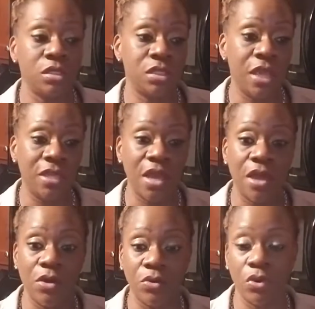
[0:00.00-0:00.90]
Stay
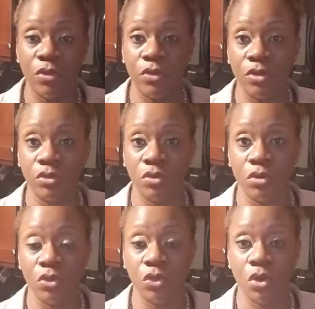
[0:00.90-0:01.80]
down on your
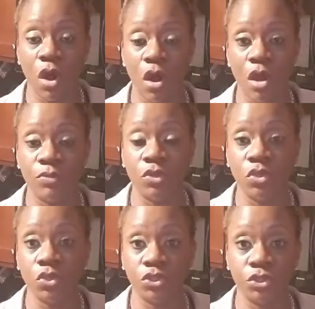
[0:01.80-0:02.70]
carbs and
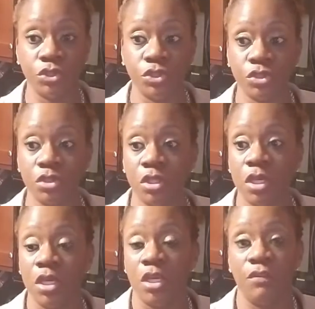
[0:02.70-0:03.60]
your sugars.
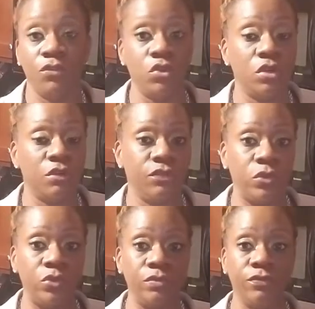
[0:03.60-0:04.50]
If
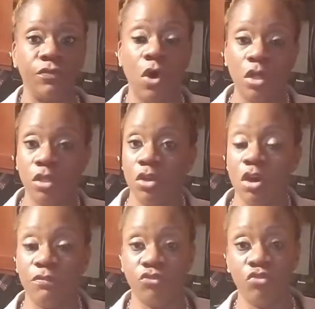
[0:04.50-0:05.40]
you've fallen
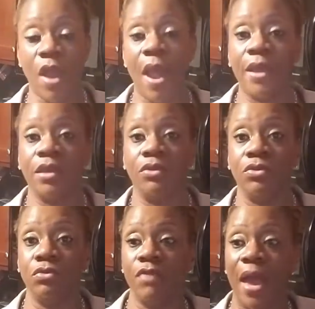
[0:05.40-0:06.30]
off track and
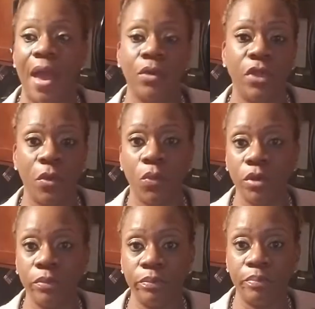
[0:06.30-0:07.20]
you've had that
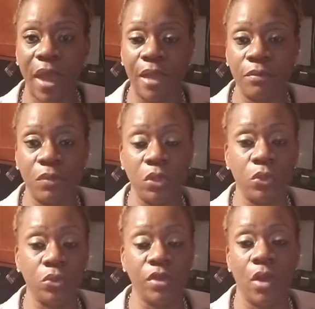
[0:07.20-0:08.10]
one bad
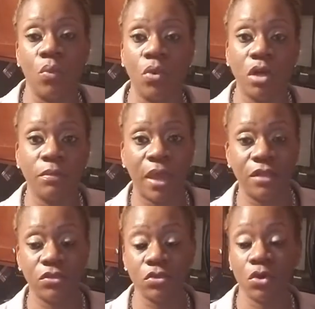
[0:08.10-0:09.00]
meal, that one
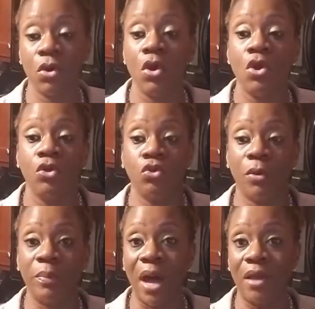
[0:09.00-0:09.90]
bad dessert,
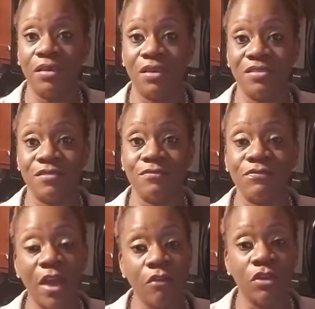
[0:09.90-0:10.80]
your body is
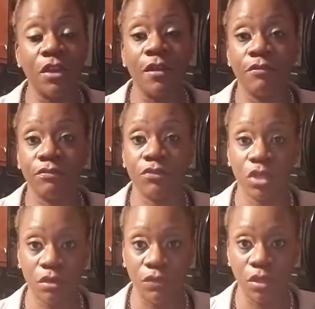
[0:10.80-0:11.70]
very
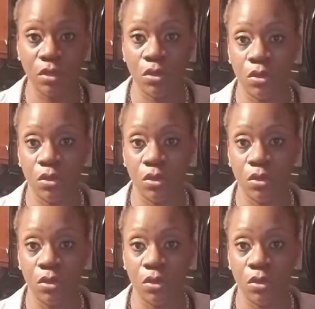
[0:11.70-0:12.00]
forgiving.